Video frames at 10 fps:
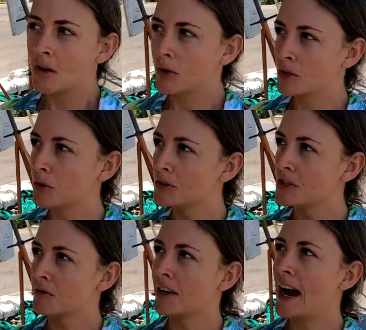which
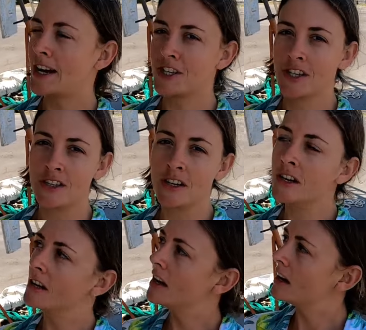causes a reaction.
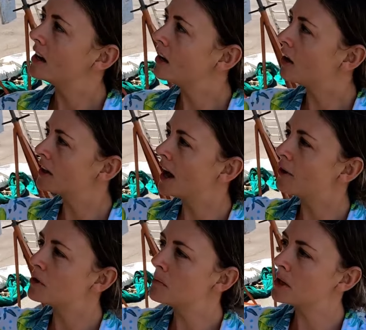On an
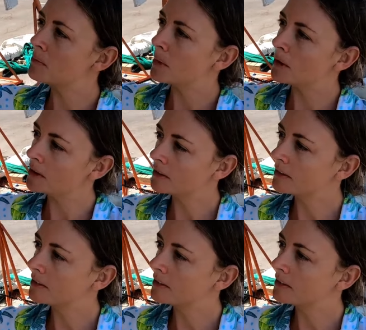aluminium boat,